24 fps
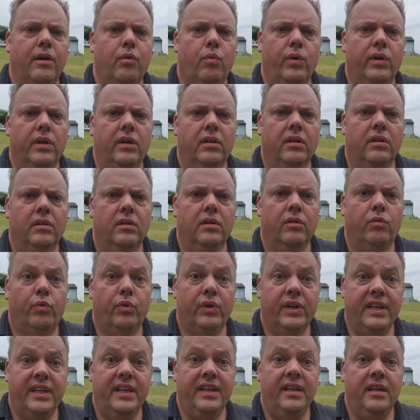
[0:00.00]
will
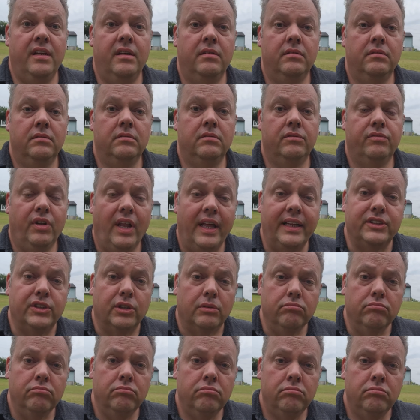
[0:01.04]
re-fletch
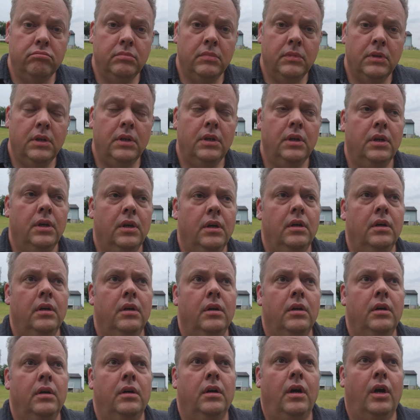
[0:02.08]
them
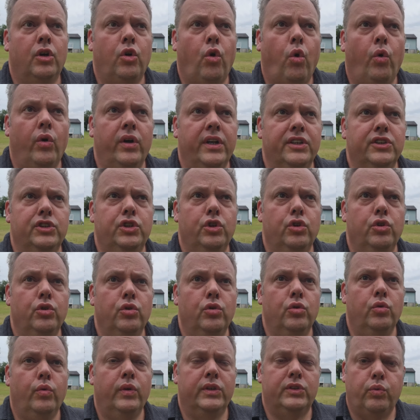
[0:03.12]
according
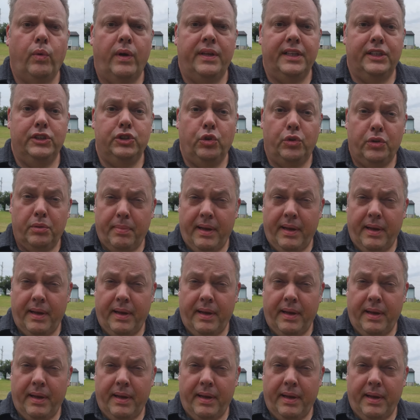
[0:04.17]
to which way they shoot the